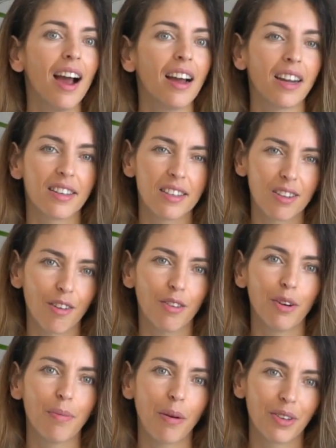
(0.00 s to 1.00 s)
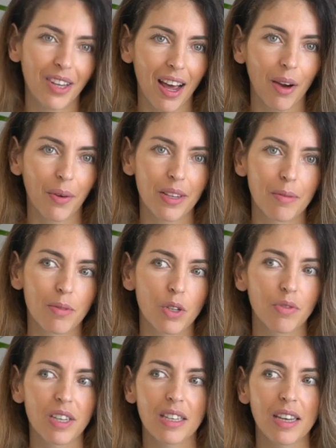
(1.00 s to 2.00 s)
and I discovered about Taoism.
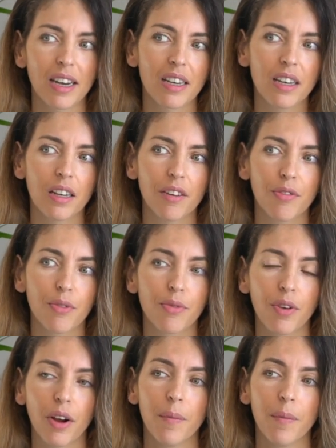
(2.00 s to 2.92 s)
So this idea of,